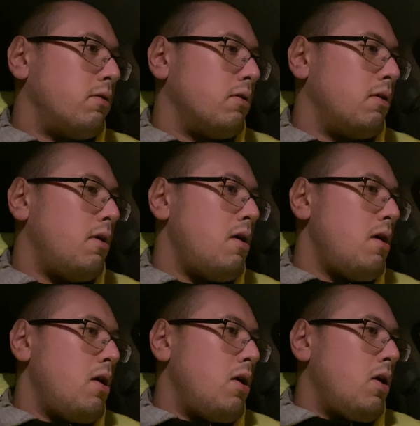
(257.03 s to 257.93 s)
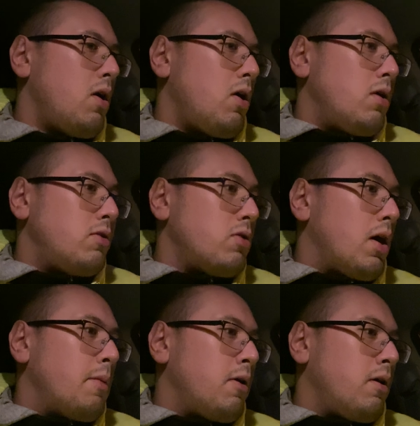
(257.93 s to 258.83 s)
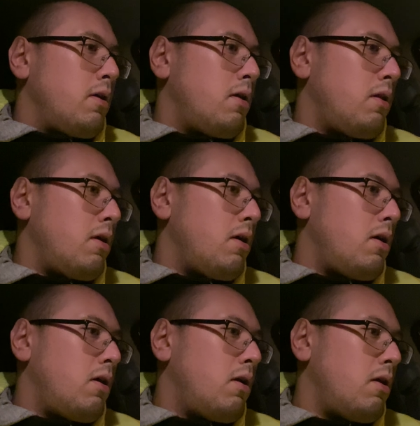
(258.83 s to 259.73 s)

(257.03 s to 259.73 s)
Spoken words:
and trauma there.